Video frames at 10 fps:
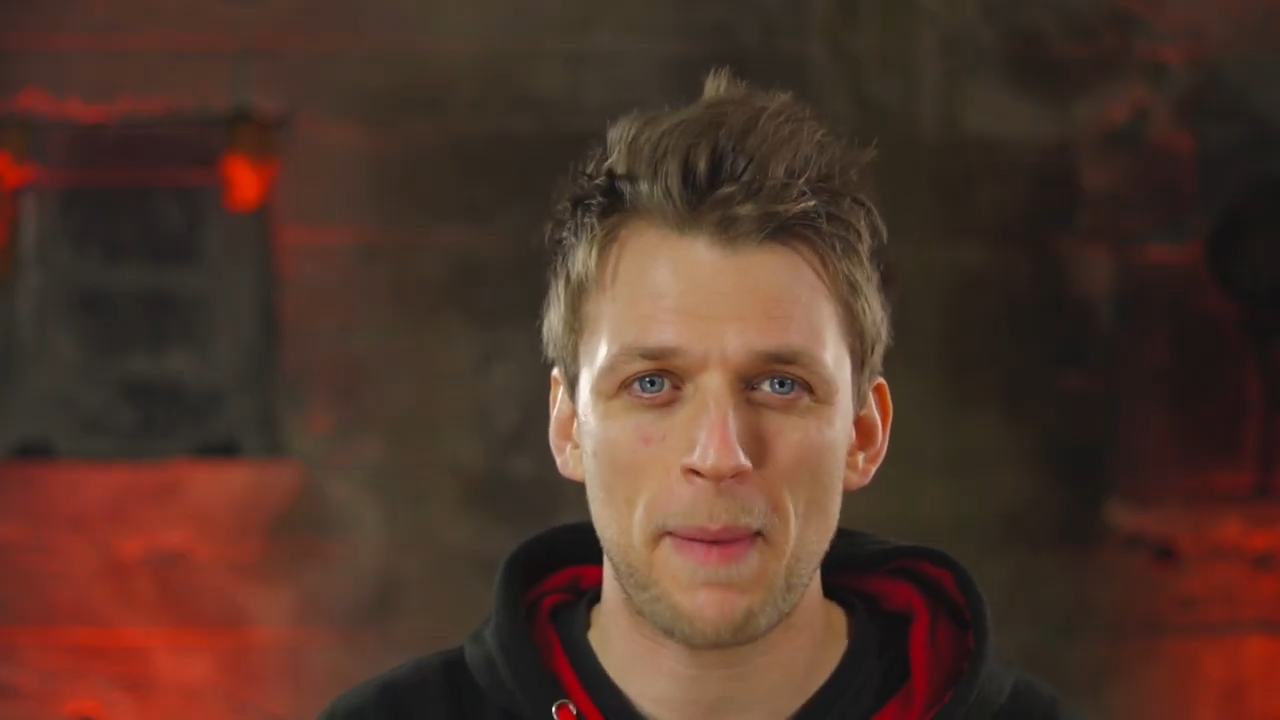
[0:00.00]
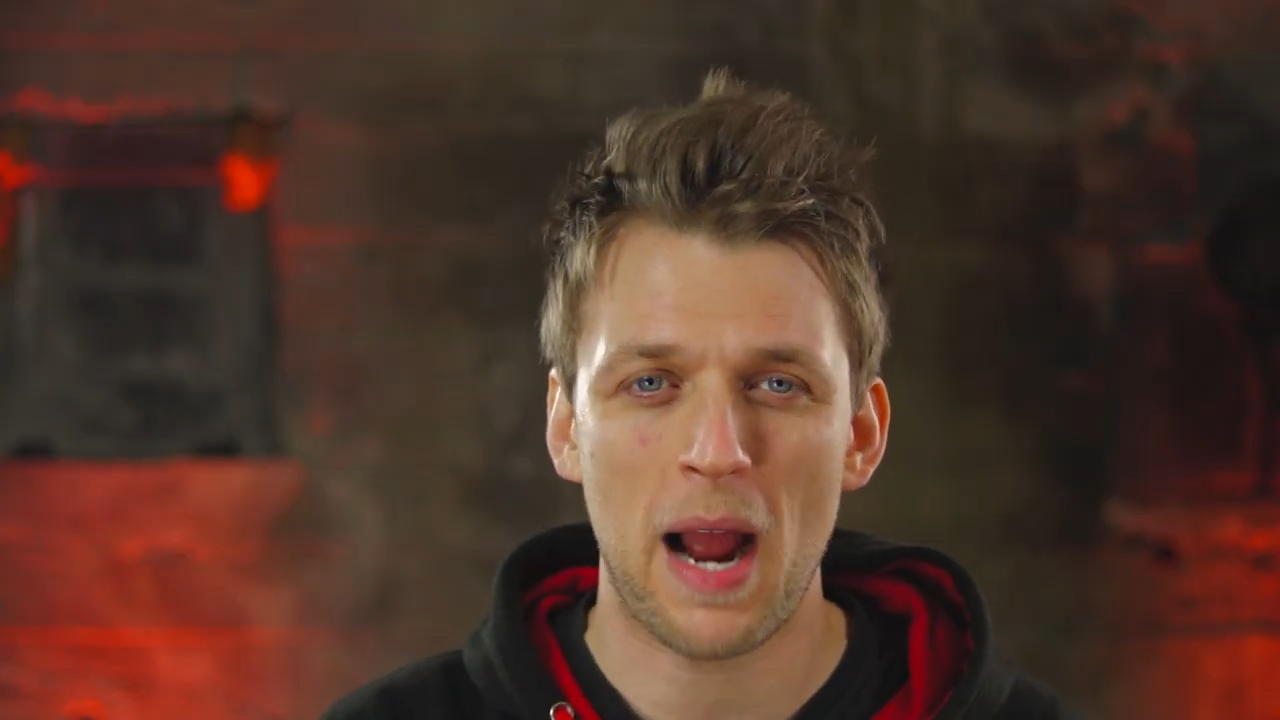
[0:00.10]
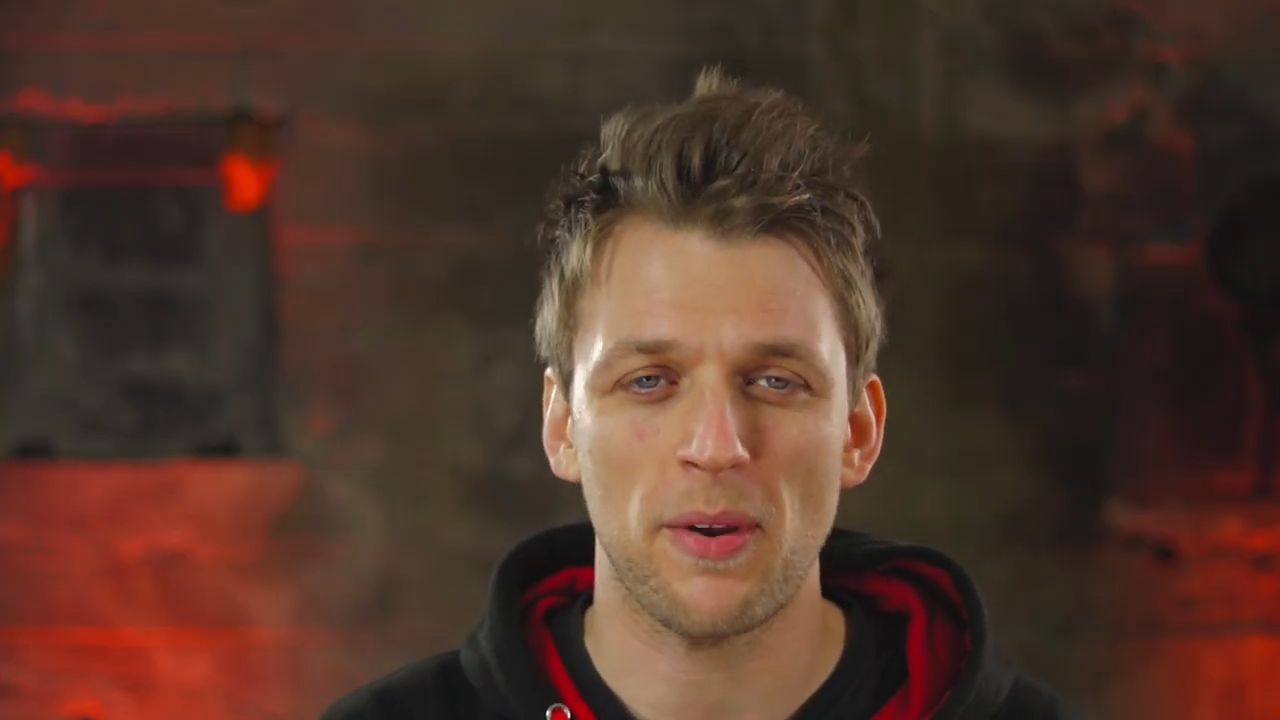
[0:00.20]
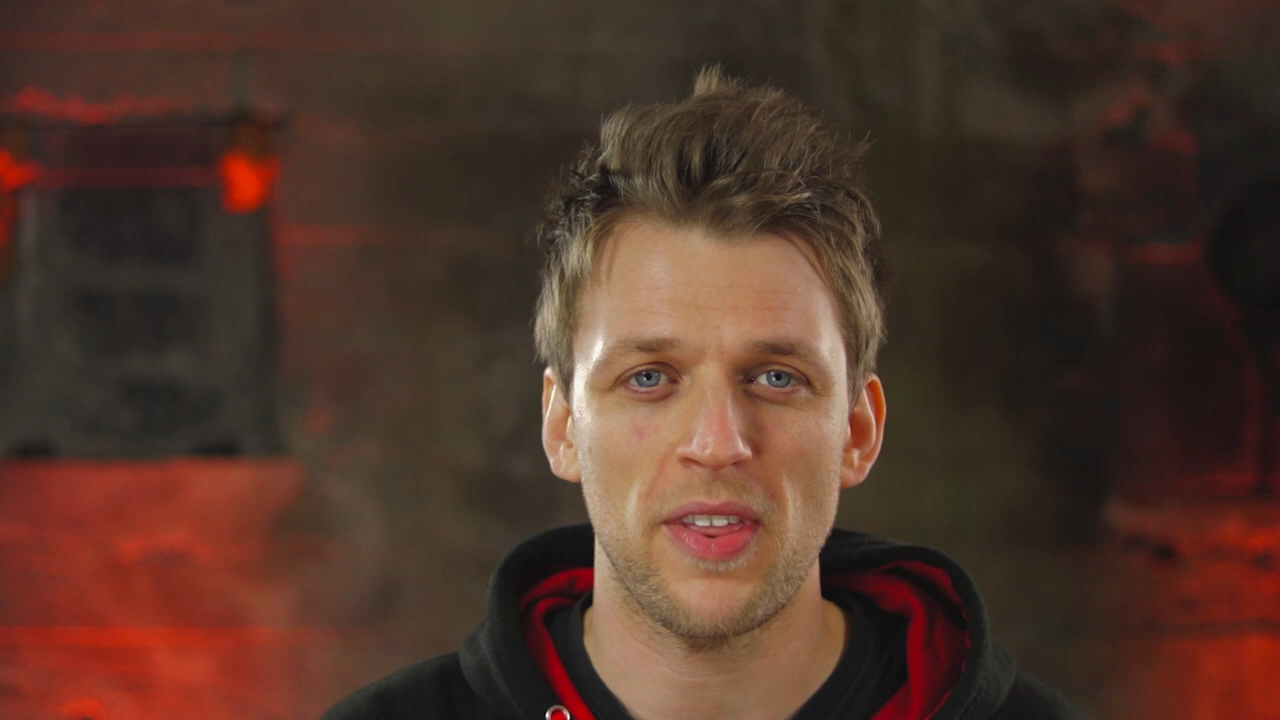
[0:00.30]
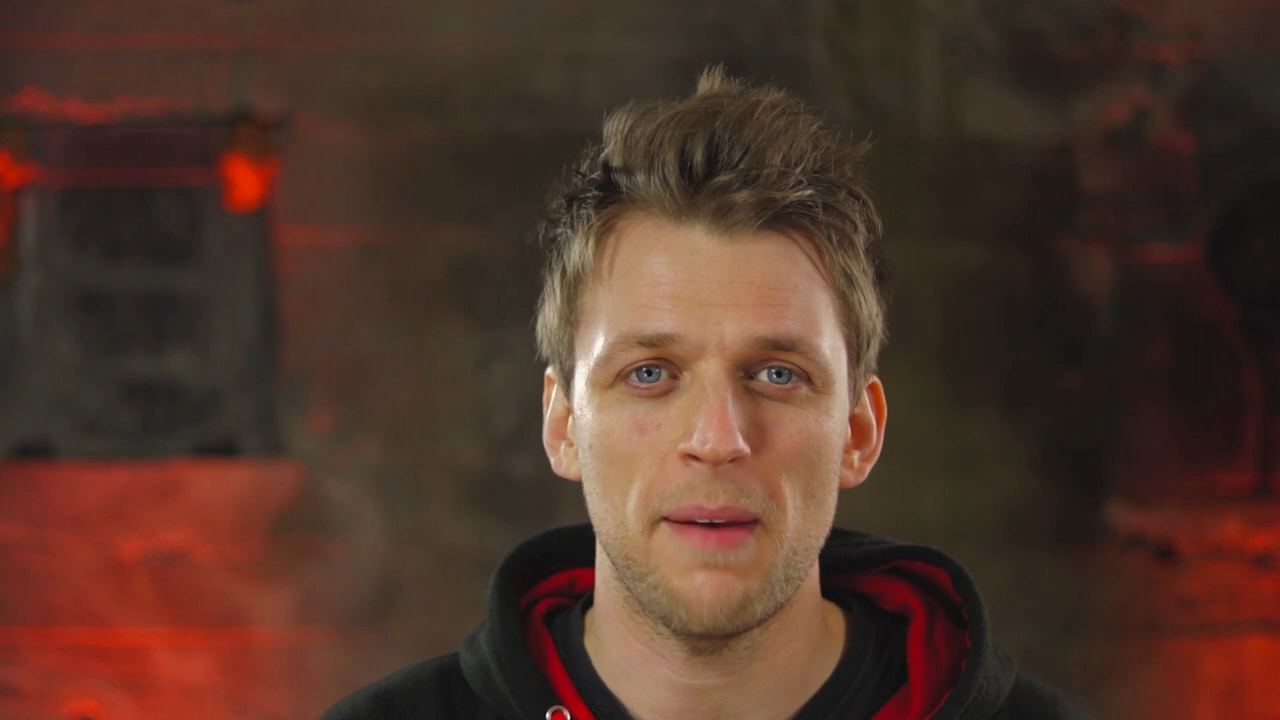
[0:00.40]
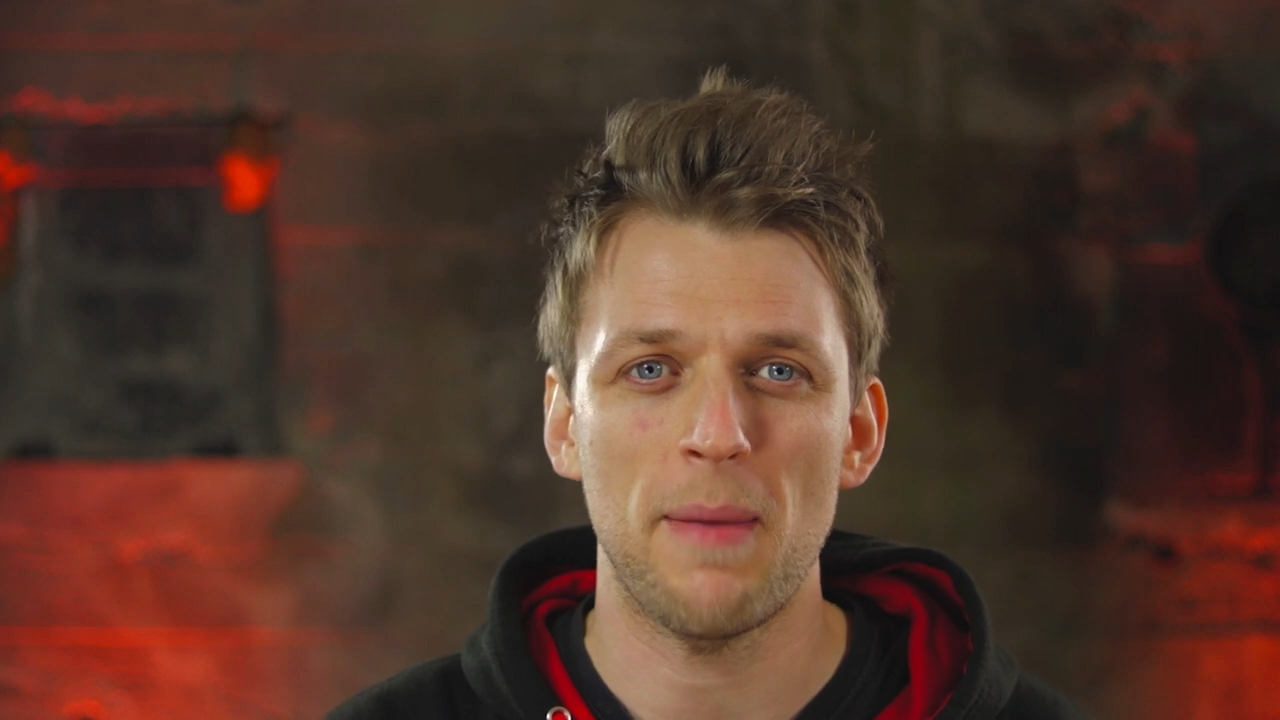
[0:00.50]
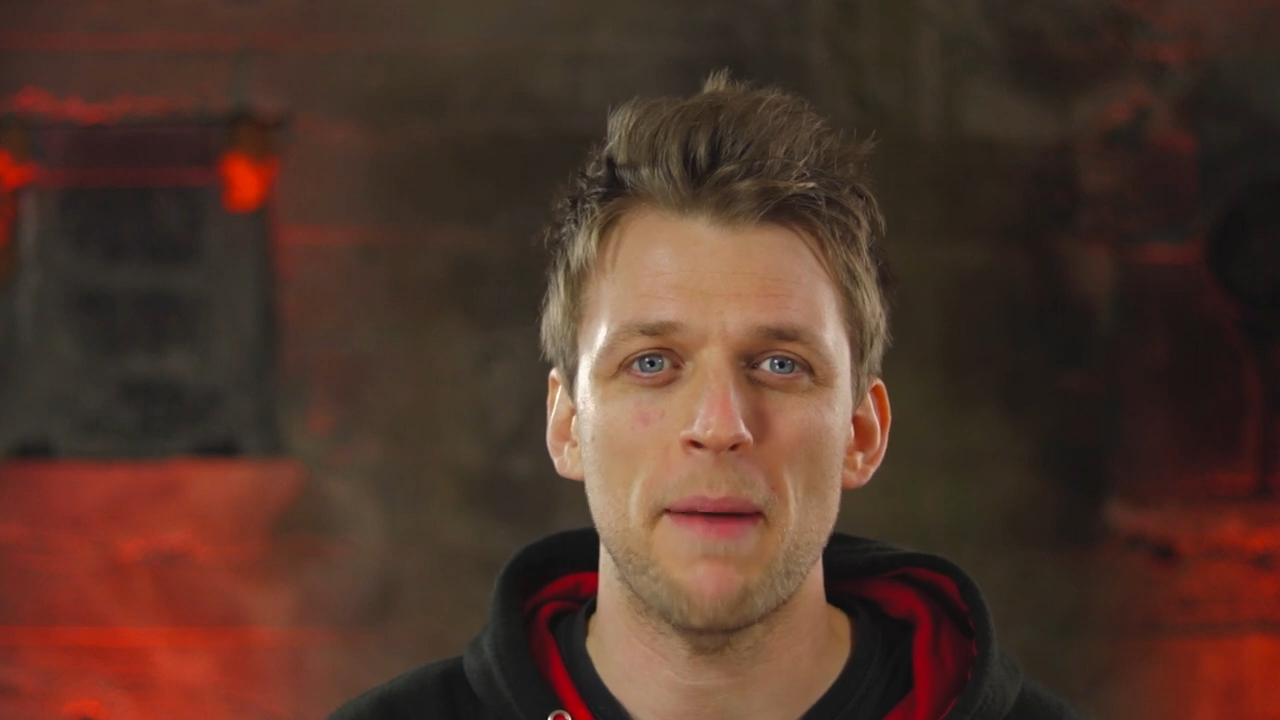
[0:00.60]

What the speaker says: back with him